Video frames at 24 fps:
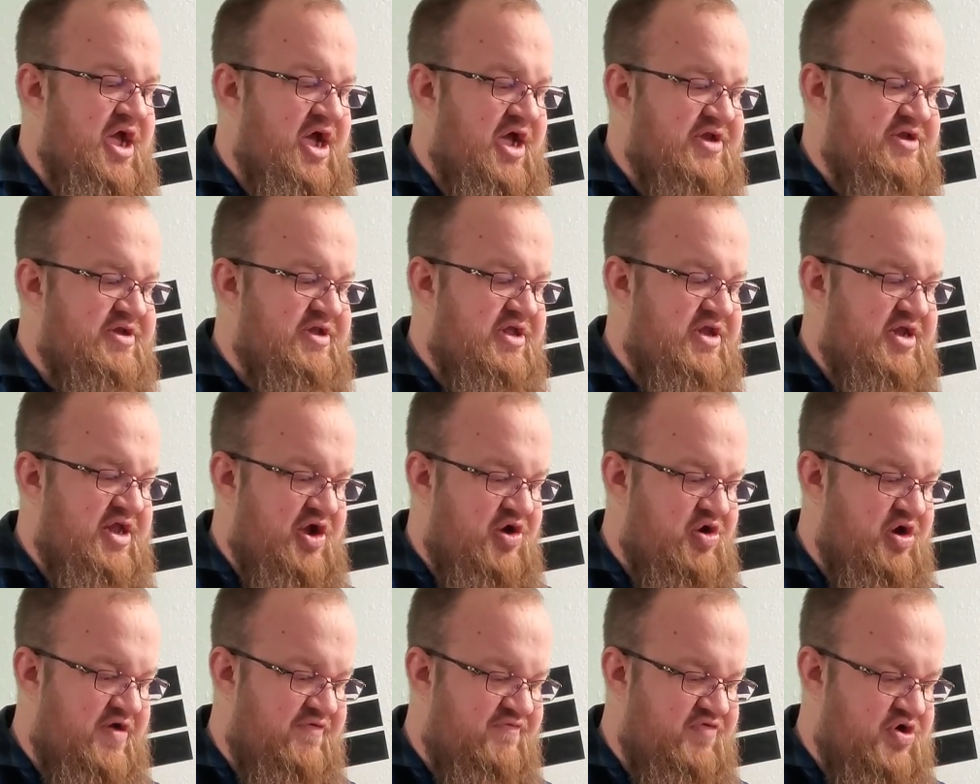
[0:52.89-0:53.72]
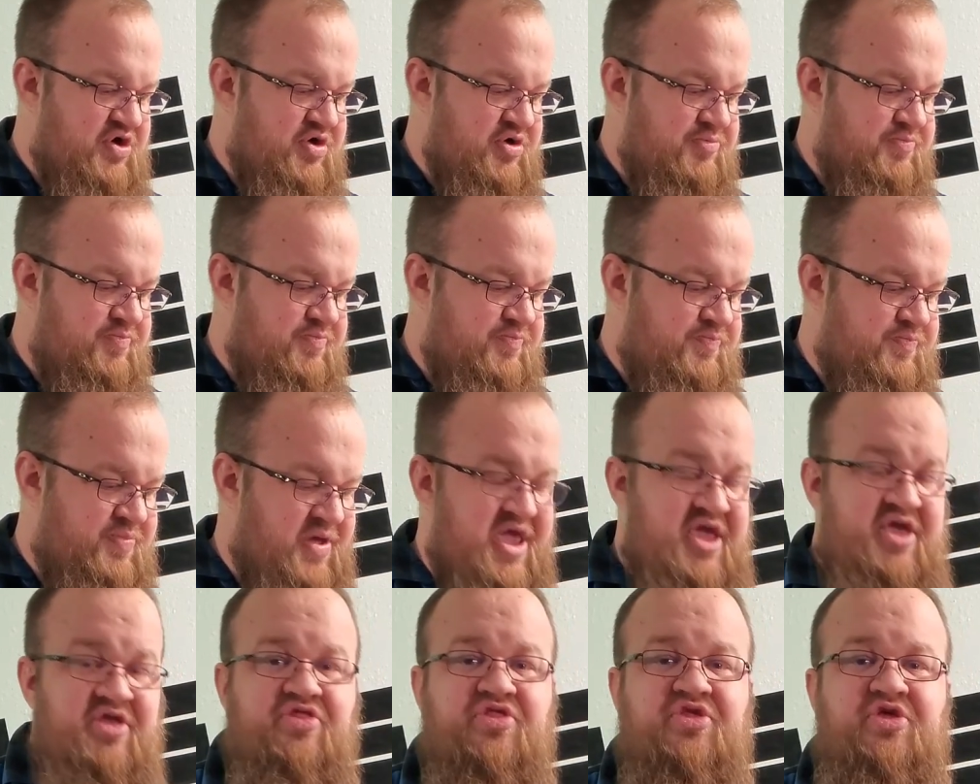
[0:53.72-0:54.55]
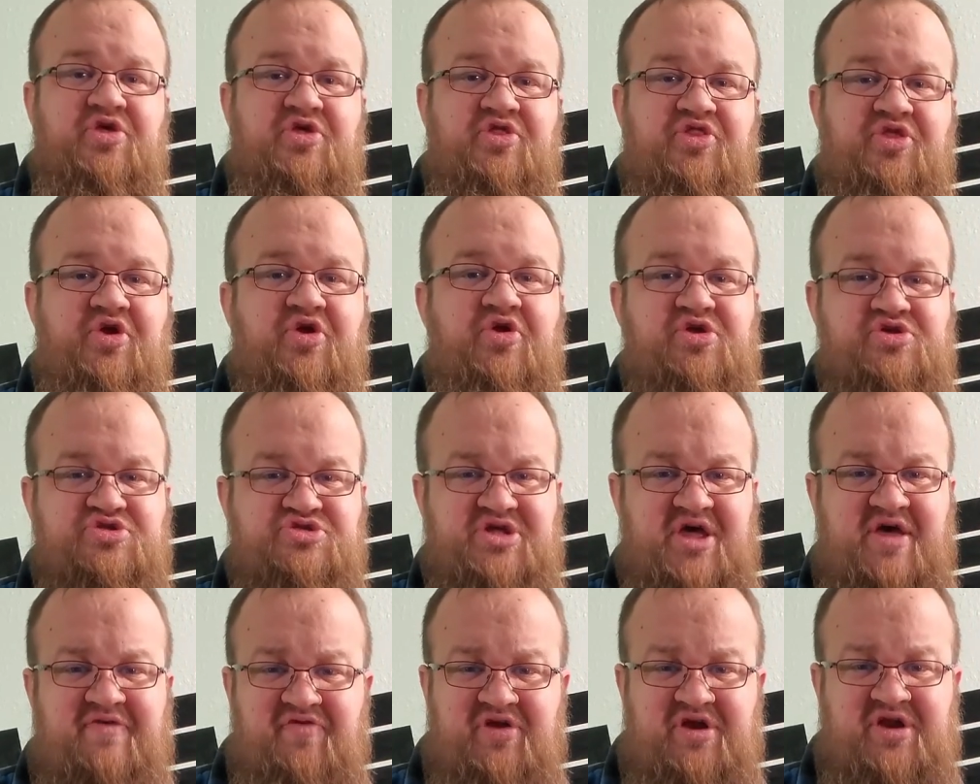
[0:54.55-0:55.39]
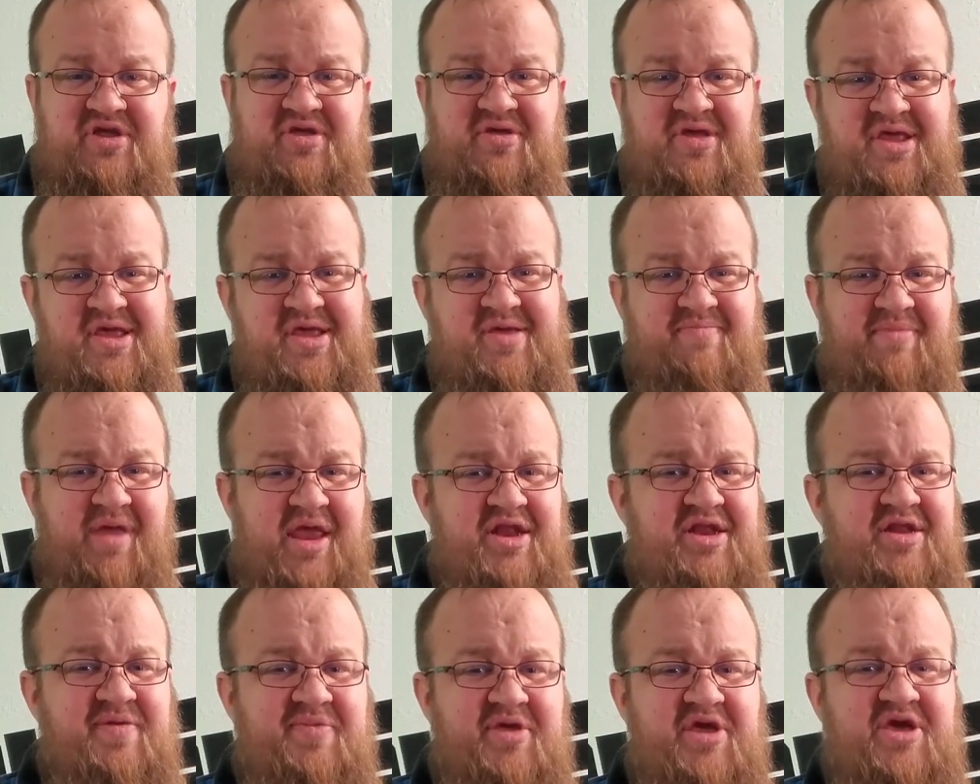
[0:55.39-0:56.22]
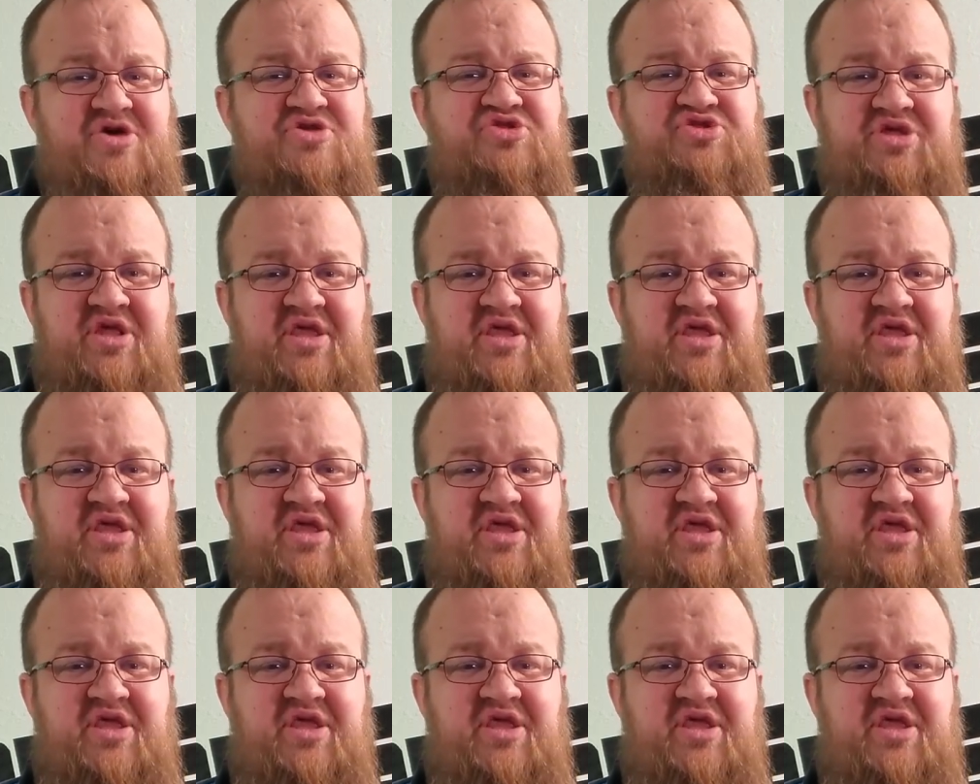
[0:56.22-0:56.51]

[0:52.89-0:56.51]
I did, however, paint the 3070, mainly because